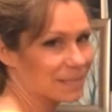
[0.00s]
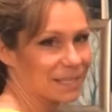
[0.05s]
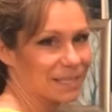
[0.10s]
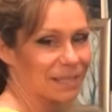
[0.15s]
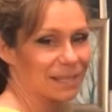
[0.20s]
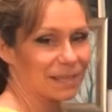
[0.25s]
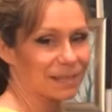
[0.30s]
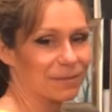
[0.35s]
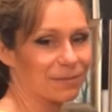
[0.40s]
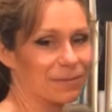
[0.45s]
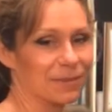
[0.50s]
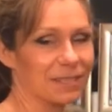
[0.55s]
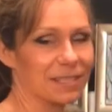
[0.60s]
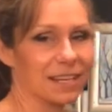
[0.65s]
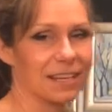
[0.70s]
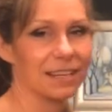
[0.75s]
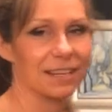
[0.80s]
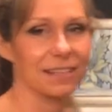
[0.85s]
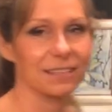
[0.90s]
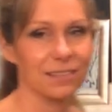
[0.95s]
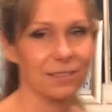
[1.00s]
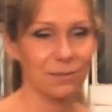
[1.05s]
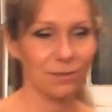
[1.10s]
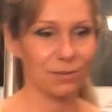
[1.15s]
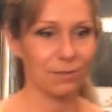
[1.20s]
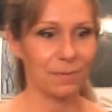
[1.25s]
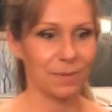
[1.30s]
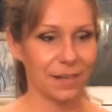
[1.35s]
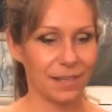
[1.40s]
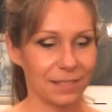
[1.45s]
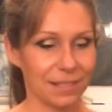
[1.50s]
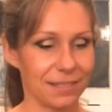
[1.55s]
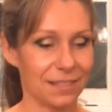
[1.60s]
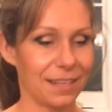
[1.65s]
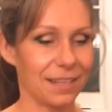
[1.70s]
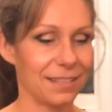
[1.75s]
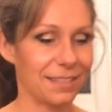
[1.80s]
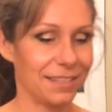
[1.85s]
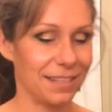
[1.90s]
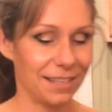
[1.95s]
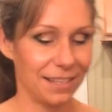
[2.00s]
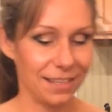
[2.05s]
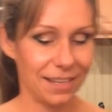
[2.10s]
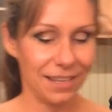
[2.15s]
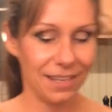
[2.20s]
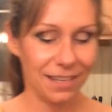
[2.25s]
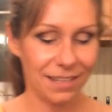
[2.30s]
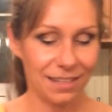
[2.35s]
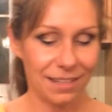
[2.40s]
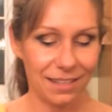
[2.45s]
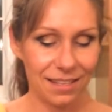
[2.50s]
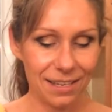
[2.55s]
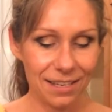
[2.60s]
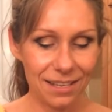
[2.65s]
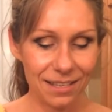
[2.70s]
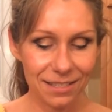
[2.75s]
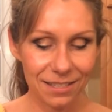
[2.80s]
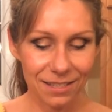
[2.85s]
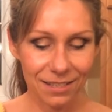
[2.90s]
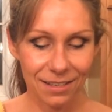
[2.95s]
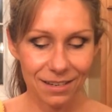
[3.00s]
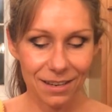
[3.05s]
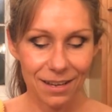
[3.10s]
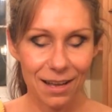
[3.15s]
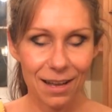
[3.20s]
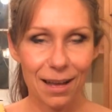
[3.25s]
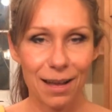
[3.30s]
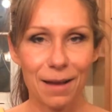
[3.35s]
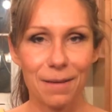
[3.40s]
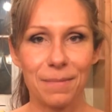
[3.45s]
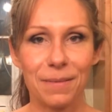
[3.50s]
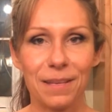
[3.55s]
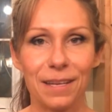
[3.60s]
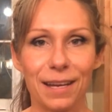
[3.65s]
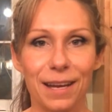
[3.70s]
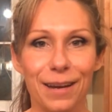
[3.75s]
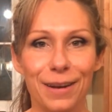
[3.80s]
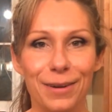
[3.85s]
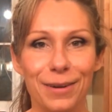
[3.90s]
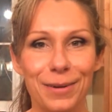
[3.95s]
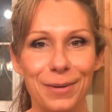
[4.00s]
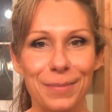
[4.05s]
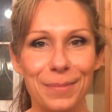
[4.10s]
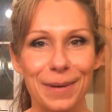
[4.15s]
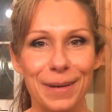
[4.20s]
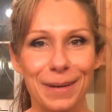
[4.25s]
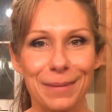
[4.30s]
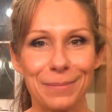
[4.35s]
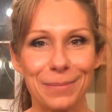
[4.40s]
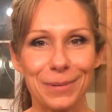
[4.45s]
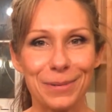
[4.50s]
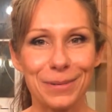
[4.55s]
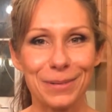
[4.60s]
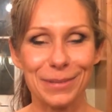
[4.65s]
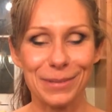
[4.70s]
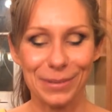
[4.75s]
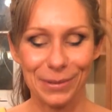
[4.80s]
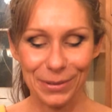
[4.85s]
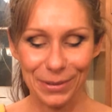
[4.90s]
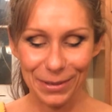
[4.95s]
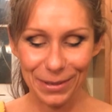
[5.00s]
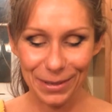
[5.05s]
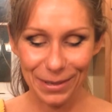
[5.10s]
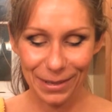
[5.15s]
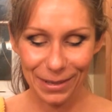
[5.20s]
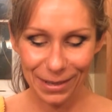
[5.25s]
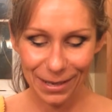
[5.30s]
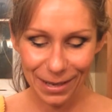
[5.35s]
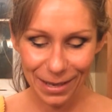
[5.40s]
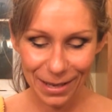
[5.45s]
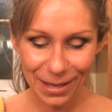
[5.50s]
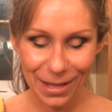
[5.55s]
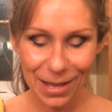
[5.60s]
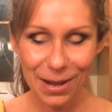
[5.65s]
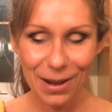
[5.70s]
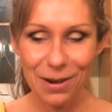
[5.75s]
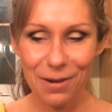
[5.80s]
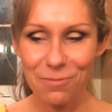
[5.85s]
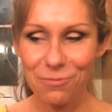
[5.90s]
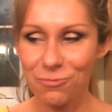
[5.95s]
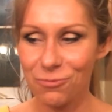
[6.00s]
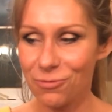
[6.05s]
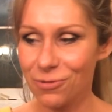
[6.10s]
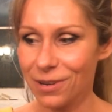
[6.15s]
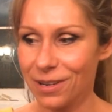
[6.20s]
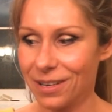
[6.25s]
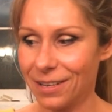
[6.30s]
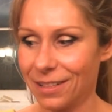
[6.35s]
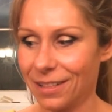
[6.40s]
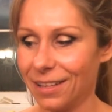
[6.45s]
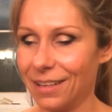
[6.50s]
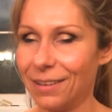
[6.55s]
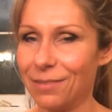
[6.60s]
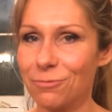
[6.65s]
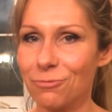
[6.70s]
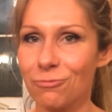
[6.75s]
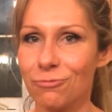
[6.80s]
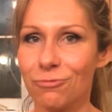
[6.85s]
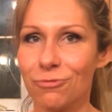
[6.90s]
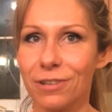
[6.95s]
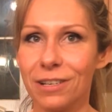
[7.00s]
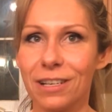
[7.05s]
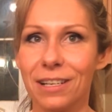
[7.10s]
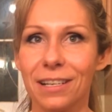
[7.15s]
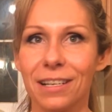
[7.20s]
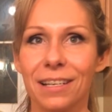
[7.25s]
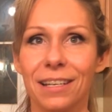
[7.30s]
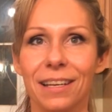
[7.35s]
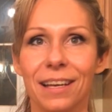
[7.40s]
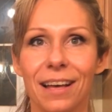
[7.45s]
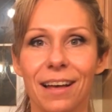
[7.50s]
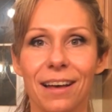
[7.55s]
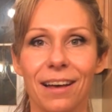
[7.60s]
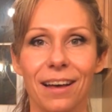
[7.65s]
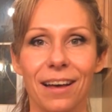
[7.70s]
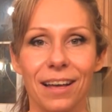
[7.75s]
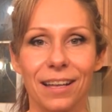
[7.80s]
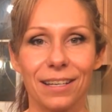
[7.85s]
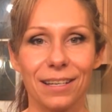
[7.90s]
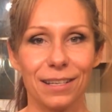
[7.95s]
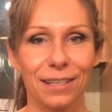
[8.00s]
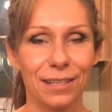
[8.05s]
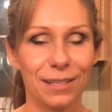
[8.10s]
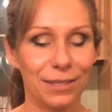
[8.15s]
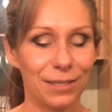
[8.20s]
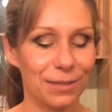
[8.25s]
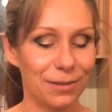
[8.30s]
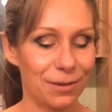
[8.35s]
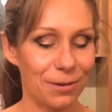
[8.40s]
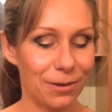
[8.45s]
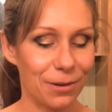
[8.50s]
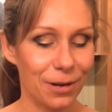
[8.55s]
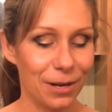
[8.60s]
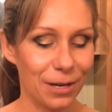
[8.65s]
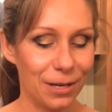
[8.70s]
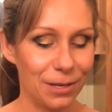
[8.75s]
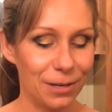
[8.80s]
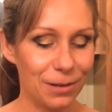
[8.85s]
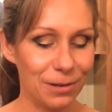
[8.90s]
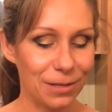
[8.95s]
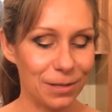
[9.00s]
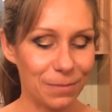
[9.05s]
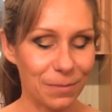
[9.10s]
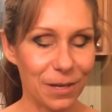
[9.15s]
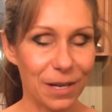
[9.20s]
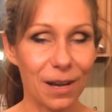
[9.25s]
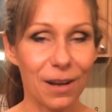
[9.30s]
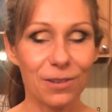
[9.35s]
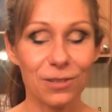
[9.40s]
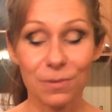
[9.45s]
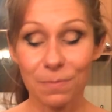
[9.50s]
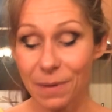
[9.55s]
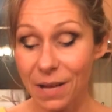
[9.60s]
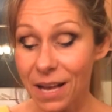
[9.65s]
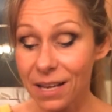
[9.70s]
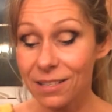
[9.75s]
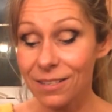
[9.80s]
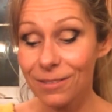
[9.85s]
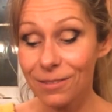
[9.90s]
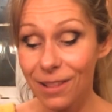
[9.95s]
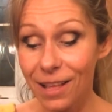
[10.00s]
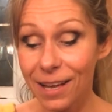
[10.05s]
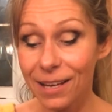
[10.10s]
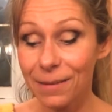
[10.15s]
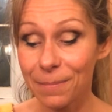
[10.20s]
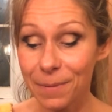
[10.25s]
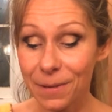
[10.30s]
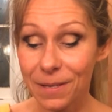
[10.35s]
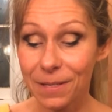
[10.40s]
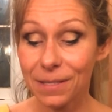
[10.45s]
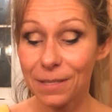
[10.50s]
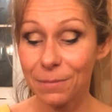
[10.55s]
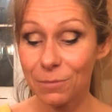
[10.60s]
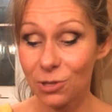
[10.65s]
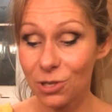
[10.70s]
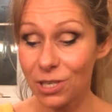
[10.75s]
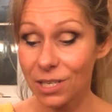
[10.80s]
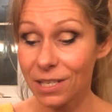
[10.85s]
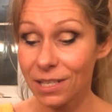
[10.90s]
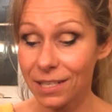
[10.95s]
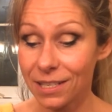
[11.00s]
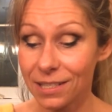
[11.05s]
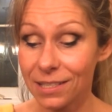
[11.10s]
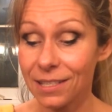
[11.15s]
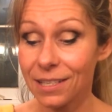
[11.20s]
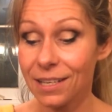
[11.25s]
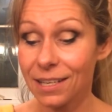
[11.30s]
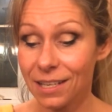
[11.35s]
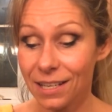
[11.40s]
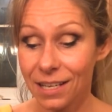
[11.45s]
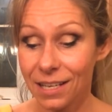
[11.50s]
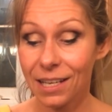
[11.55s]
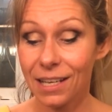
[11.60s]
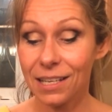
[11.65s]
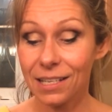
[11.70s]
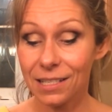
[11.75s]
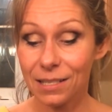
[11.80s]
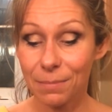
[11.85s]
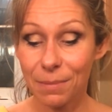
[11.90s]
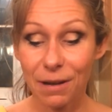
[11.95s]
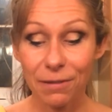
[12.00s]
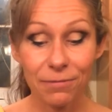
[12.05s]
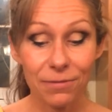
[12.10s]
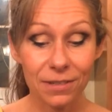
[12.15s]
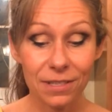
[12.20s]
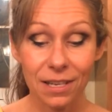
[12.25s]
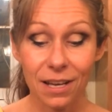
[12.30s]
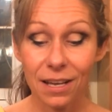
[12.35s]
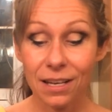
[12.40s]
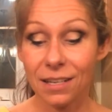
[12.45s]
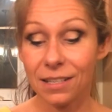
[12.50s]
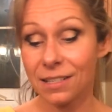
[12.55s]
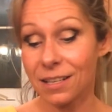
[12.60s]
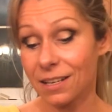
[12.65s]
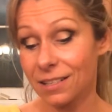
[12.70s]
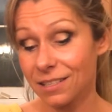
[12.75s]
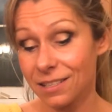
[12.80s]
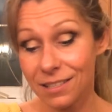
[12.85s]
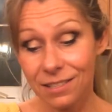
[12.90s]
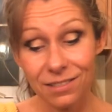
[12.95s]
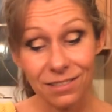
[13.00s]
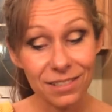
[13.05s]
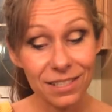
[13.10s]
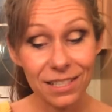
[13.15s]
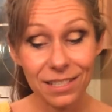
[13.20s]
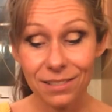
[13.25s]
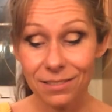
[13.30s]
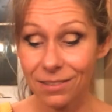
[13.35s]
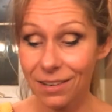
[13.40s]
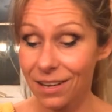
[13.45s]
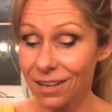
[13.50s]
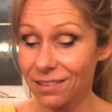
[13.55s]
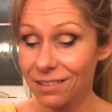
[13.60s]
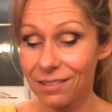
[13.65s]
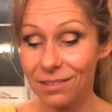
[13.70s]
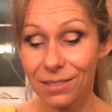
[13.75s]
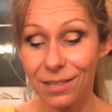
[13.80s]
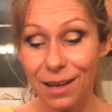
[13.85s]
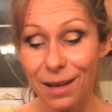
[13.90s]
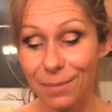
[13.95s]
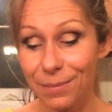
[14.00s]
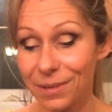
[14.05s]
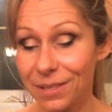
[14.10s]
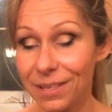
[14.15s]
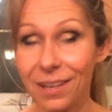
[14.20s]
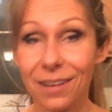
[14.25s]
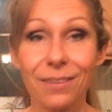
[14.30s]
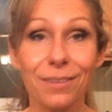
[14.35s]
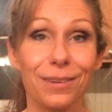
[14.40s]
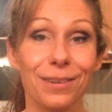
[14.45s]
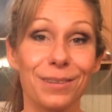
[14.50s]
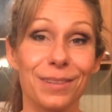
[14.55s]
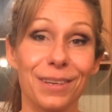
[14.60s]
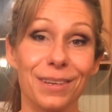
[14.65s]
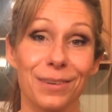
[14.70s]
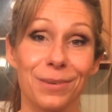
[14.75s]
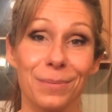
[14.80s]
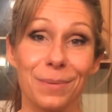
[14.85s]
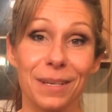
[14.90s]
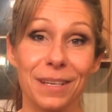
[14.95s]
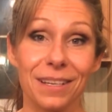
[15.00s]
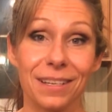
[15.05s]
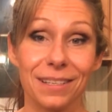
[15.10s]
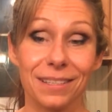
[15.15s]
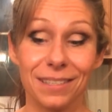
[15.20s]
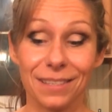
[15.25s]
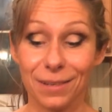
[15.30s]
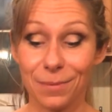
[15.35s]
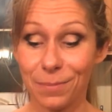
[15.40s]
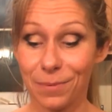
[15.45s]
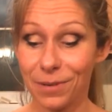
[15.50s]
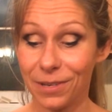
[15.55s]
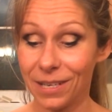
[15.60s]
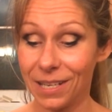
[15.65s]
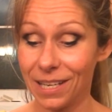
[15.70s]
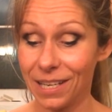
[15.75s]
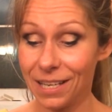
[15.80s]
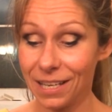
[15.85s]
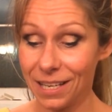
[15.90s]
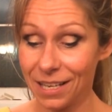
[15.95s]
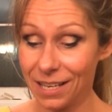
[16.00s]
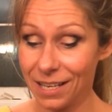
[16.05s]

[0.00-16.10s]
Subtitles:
particular frittata. 2 surprises actually. These are habanero peppers, and they are really, really hot. So use them with caution. But I do like to put some chilies into my frittatas. I generally do not use habanero though because they're pretty